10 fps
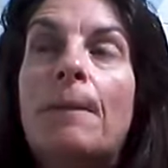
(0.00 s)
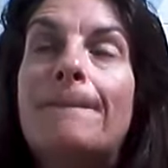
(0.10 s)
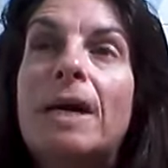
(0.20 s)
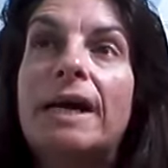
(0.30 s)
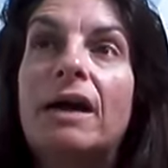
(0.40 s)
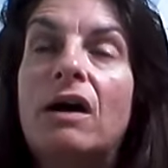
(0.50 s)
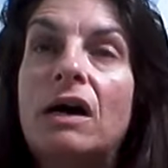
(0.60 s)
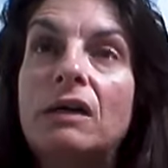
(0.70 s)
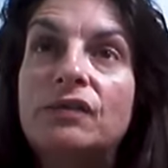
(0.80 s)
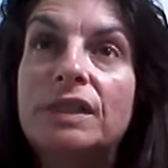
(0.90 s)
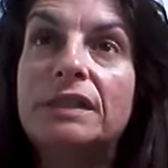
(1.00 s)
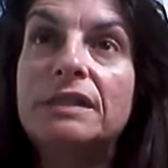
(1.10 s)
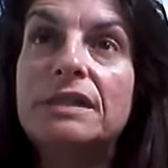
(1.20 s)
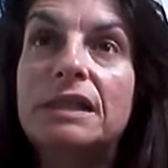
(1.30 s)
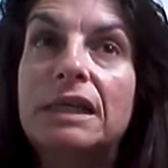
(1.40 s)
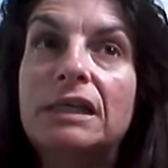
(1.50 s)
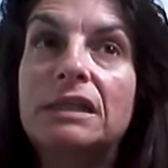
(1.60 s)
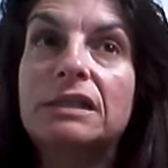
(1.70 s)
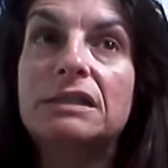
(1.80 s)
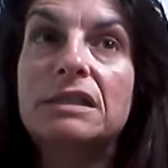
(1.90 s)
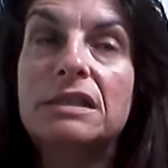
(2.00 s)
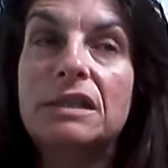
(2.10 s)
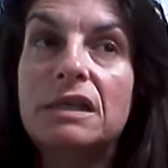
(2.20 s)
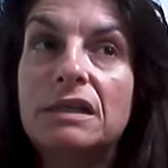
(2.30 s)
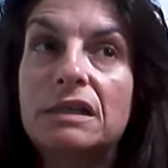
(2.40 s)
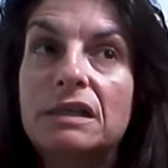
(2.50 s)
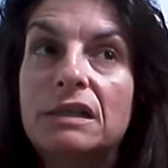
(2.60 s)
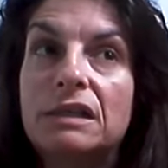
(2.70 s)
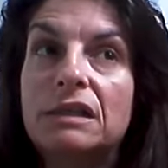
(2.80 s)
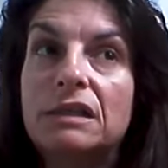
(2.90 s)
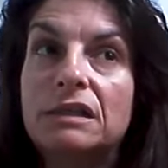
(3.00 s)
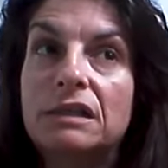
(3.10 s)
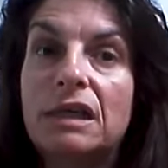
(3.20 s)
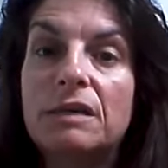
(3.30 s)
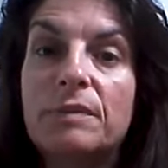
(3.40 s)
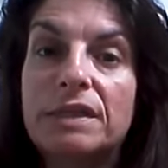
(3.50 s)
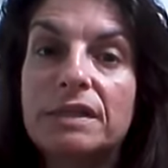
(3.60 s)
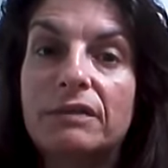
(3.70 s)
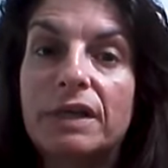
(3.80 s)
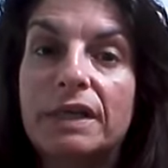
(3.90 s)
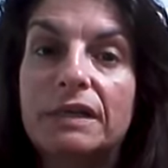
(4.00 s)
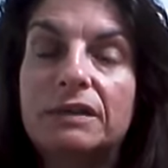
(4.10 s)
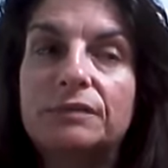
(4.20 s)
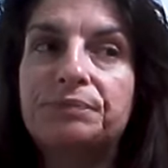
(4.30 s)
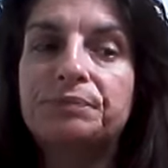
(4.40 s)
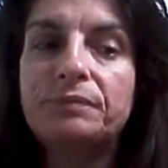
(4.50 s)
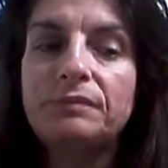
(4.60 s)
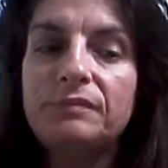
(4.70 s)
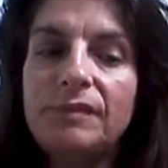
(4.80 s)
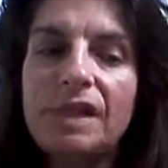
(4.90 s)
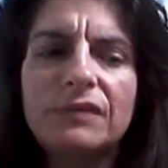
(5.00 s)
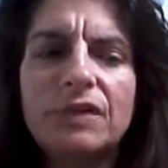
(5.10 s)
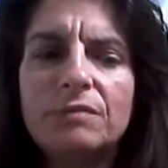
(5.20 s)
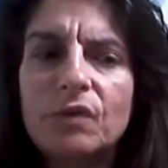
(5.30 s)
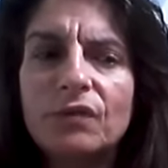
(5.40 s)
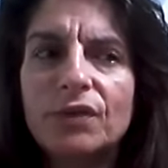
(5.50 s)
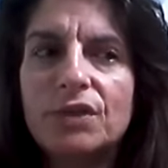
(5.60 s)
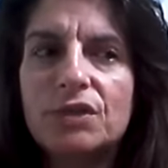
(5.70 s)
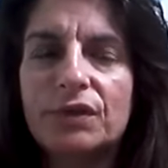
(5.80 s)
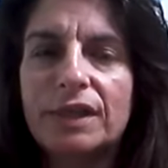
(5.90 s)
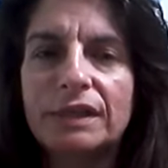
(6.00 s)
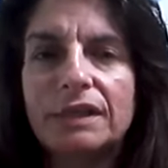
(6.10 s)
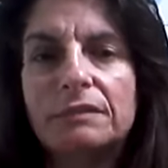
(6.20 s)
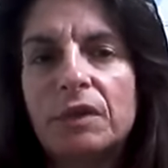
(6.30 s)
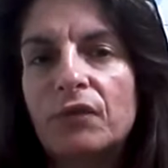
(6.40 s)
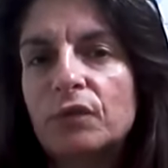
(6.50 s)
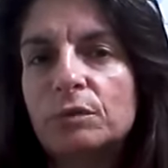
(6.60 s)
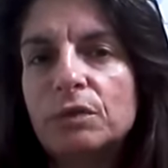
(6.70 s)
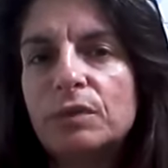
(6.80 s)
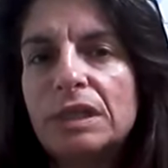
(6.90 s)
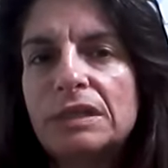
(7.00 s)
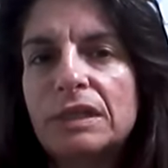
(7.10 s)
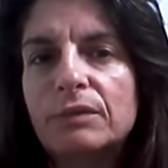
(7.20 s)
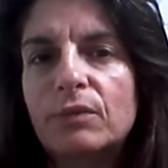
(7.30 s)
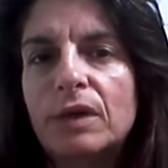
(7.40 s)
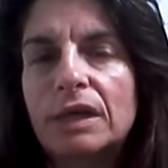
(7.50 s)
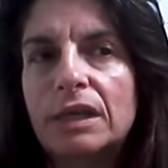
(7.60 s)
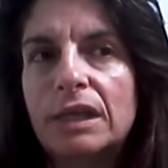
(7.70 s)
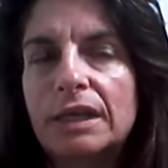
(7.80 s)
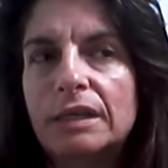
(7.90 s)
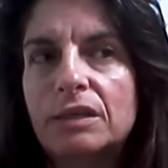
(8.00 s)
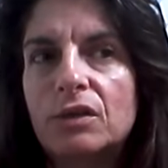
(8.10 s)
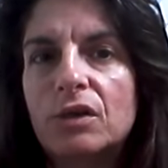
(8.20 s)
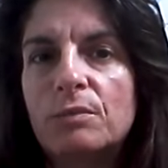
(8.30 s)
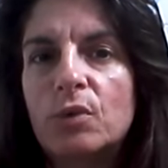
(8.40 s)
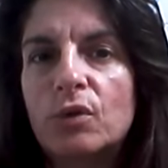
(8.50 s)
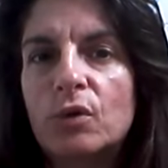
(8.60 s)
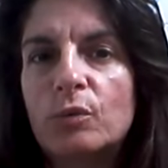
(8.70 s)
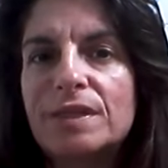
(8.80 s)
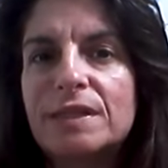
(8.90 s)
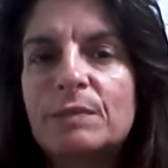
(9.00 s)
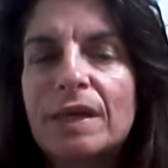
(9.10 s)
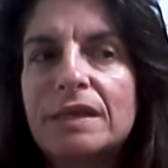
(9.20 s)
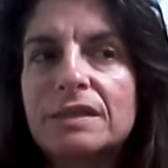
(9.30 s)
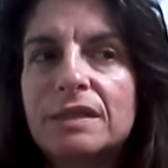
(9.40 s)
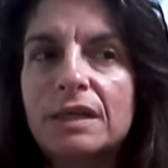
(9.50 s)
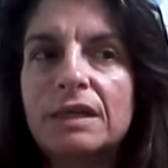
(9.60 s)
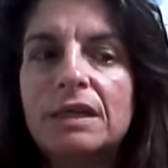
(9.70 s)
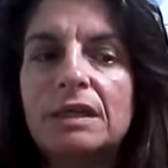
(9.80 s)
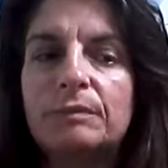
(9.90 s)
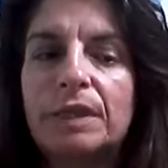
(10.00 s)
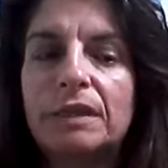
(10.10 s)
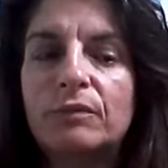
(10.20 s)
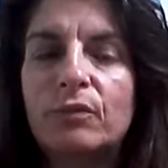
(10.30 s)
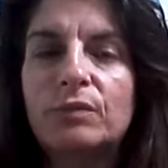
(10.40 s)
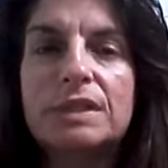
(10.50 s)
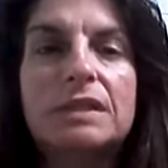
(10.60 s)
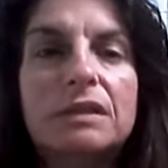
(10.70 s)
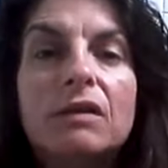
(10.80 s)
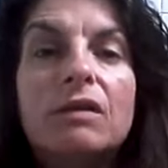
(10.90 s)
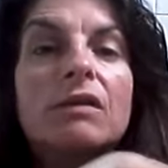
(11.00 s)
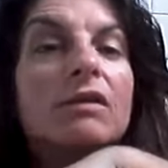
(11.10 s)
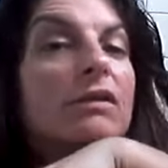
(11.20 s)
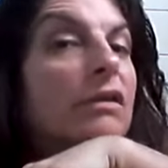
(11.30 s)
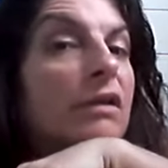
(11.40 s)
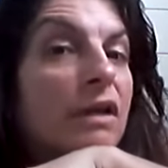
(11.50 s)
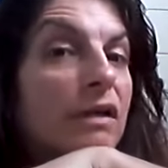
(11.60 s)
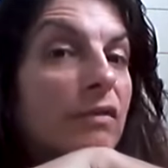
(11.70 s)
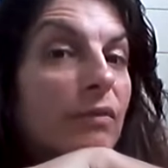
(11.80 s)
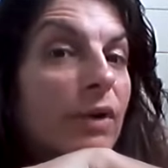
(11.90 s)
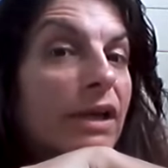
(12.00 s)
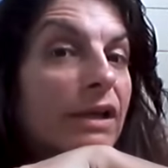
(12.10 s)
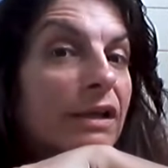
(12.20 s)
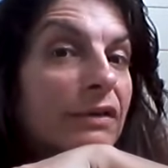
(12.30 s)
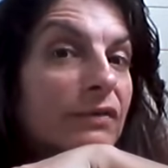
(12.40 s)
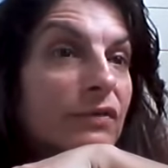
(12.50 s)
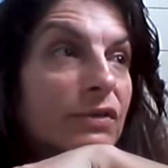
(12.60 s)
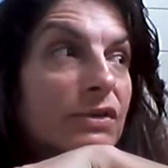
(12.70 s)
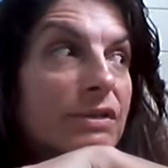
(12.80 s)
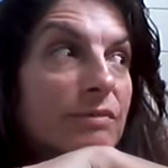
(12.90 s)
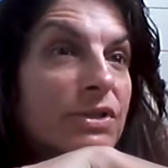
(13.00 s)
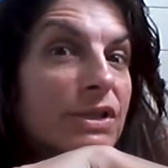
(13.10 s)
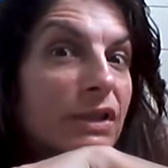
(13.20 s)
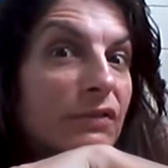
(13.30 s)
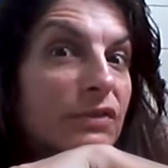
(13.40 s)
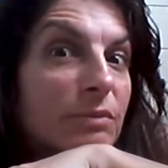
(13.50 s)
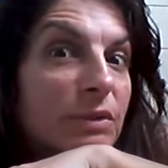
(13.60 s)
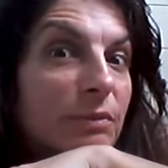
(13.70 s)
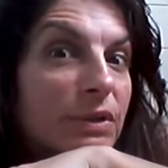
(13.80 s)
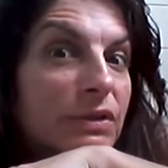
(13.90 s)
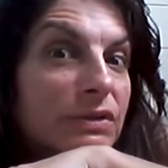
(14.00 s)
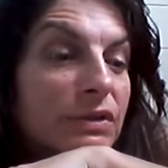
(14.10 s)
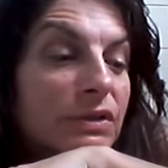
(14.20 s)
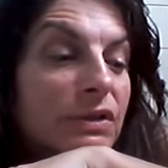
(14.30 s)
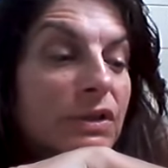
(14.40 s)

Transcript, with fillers: my office is kind of messy right now. I've got more furniture in it than I'm comfortable with. I, would like a, a more open space, but I'm still, I'm waiting for some shelves to be built